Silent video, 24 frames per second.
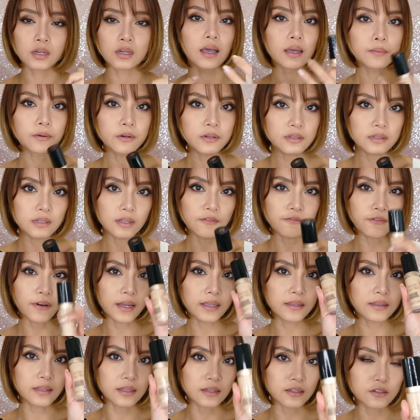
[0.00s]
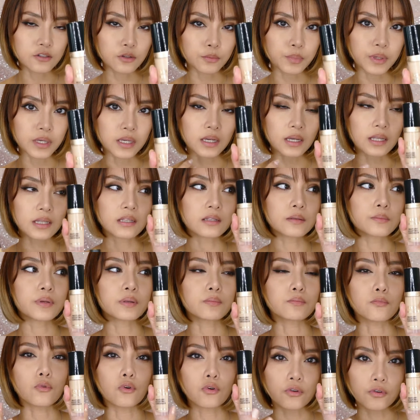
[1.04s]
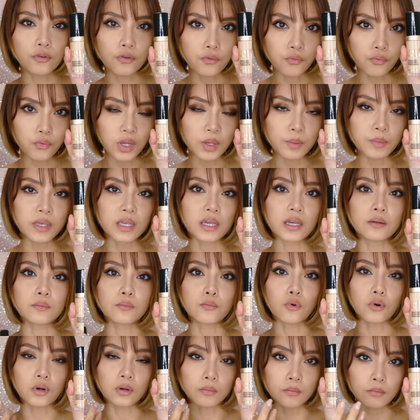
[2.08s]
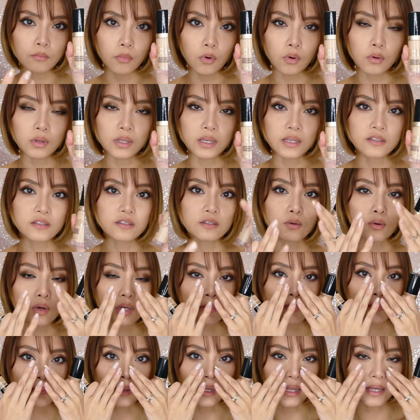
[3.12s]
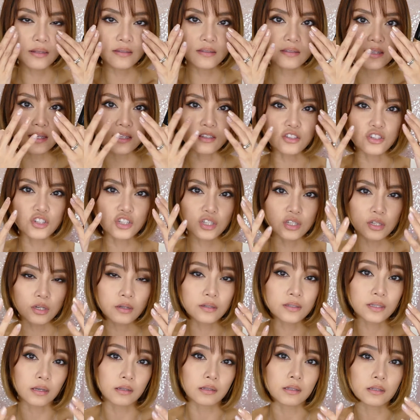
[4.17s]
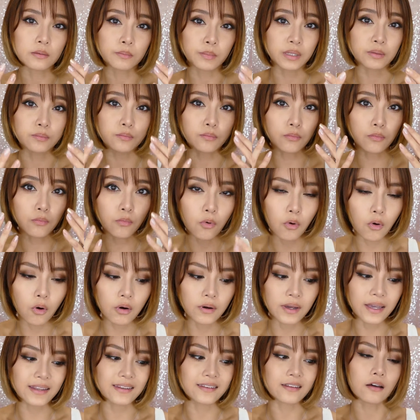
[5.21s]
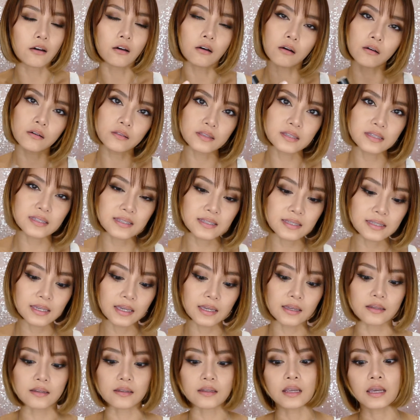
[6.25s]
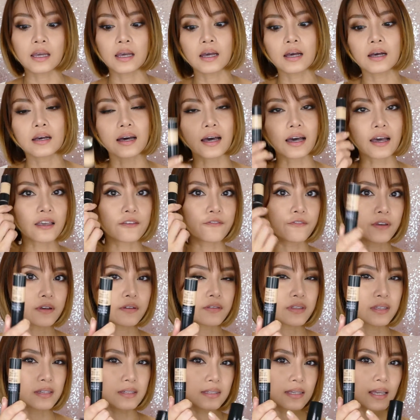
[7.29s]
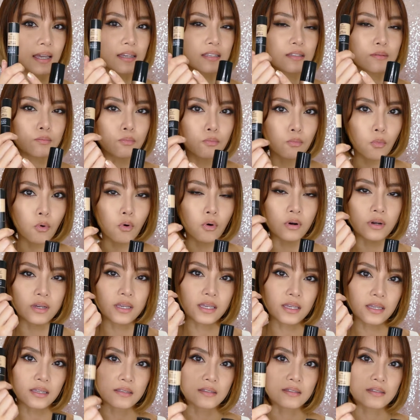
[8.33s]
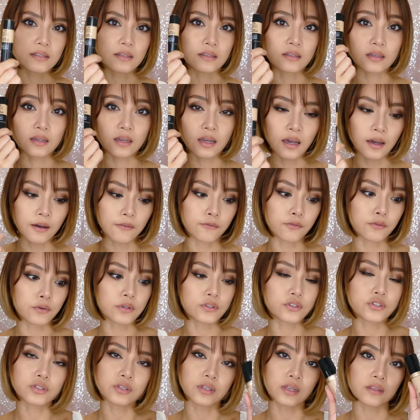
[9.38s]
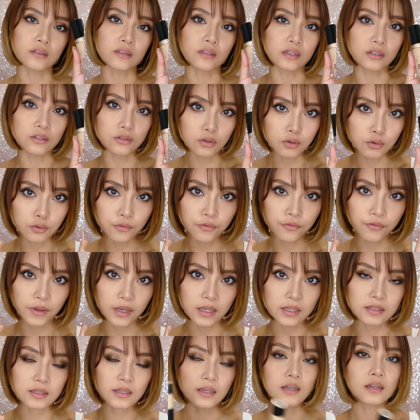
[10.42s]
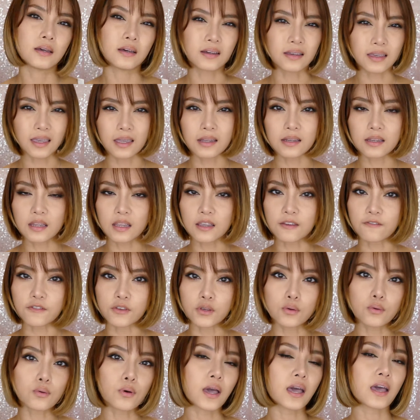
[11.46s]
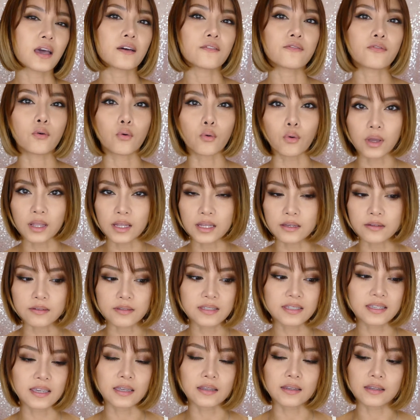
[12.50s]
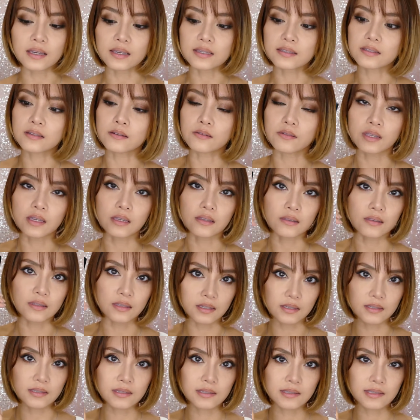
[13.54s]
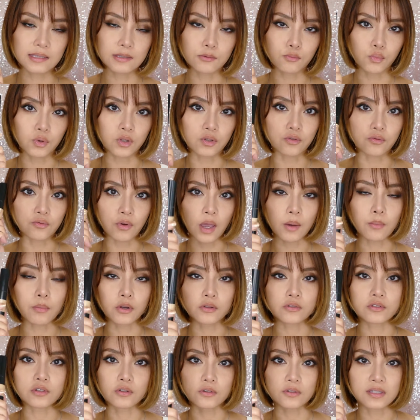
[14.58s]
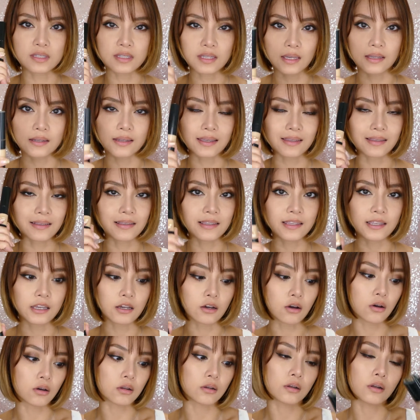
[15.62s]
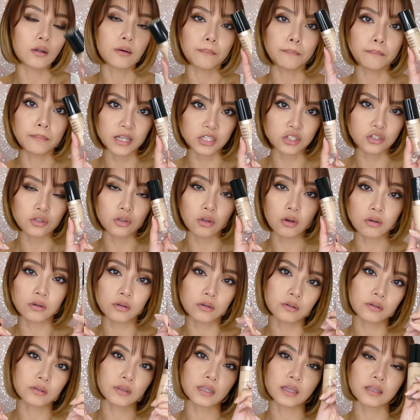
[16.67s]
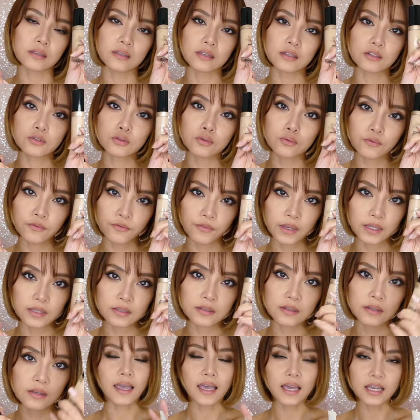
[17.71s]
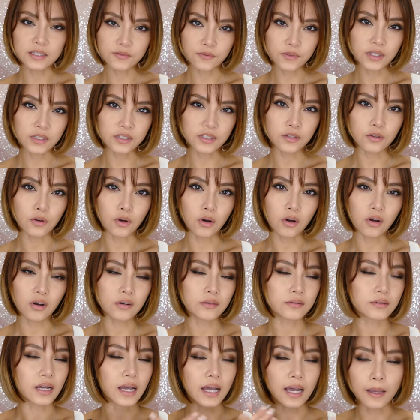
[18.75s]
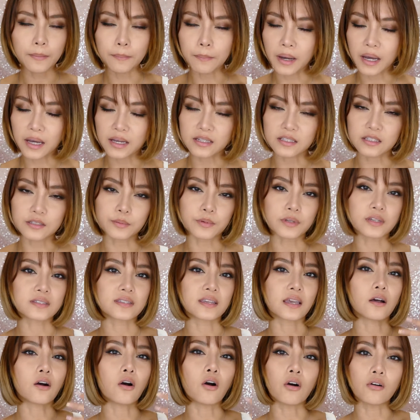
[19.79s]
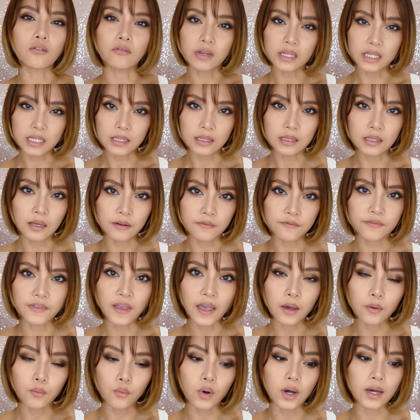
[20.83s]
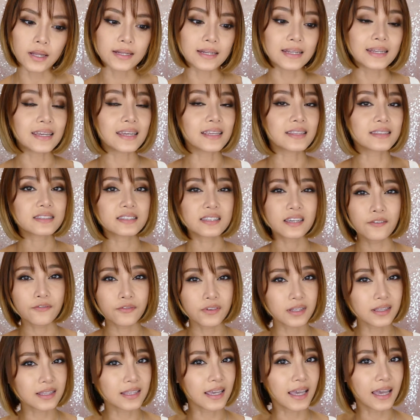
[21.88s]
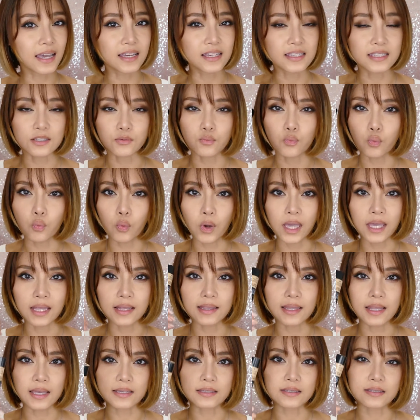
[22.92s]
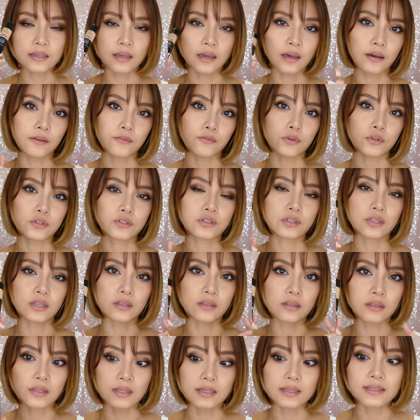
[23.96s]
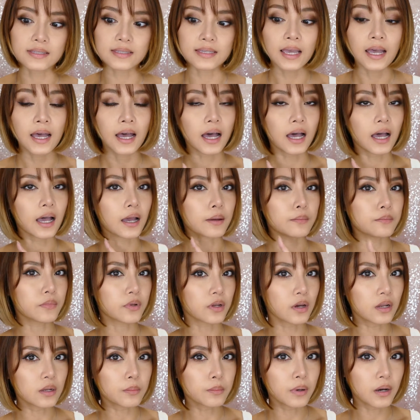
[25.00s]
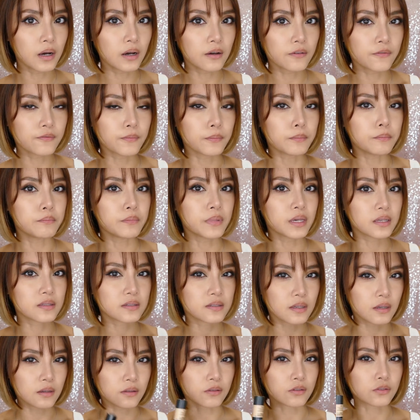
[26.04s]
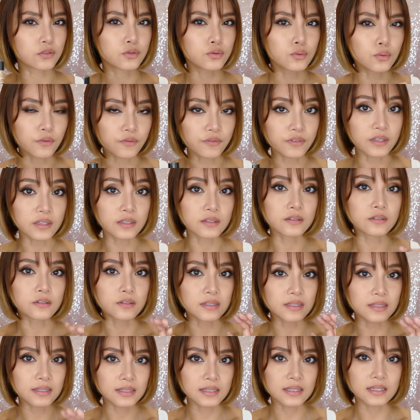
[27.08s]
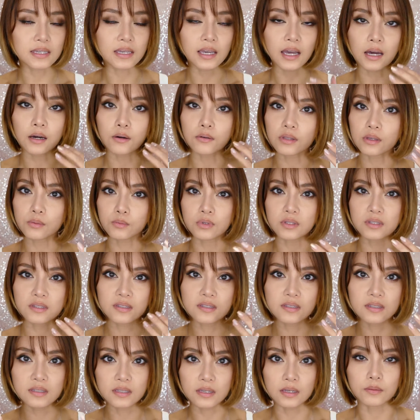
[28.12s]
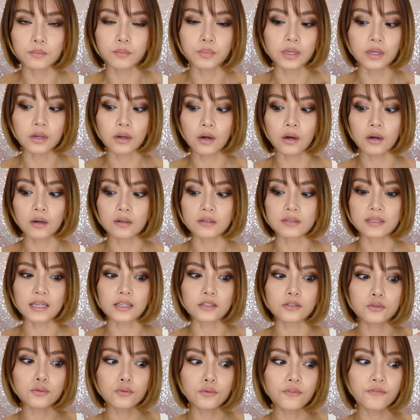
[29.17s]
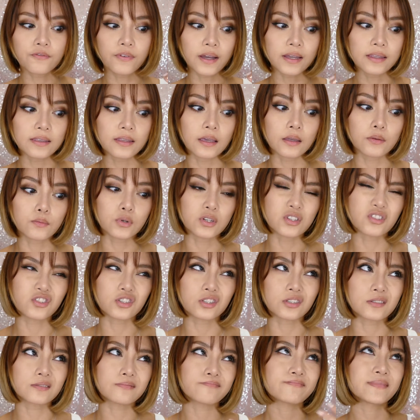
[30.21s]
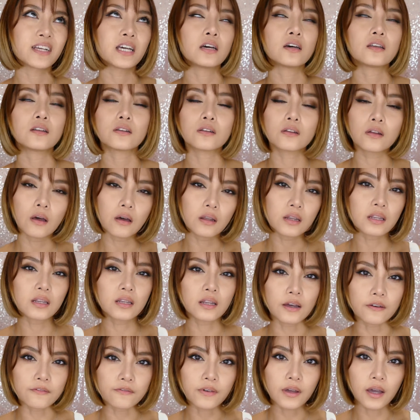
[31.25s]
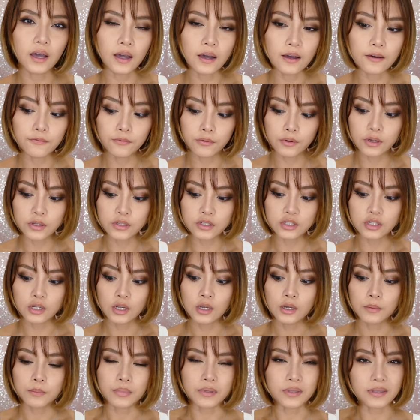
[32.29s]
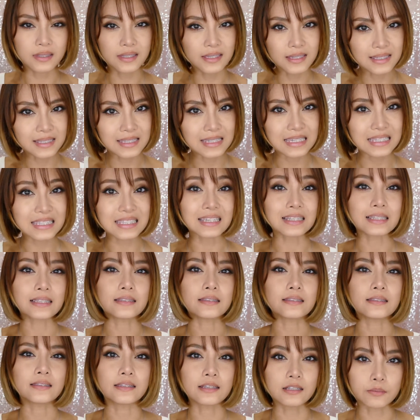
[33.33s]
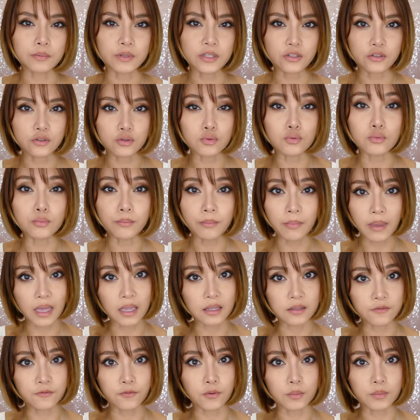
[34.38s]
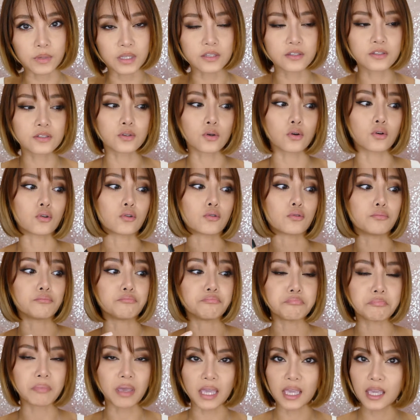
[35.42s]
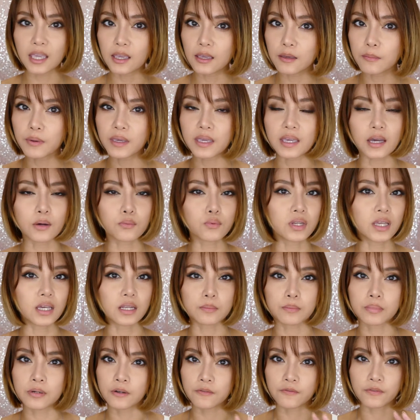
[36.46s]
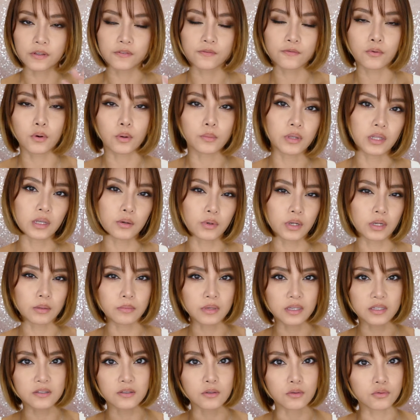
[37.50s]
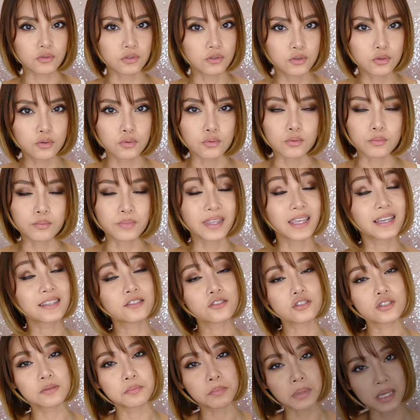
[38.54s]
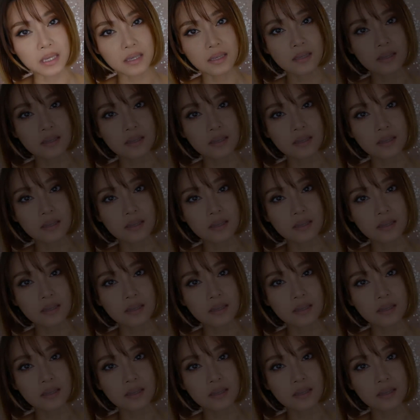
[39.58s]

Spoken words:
I personally find this to be a little bit more creamy and more emollient, so it blends and shears out a little bit more, and on the skin, I feel this has more instant coverage than the Too Faced. Again, if you have oilier skin, I still think this will grab onto your skin and cling on much longer than the Too Faced. As for the Dior, I'm biased because I already love that one. It definitely has way less coverage than this. I'm not above mixing the two of these to see how they would sit, because I do find that one just not enough coverage, but this is a little bit too matte for me, so maybe I would get a perfect formula when I mix those two, but that's just me.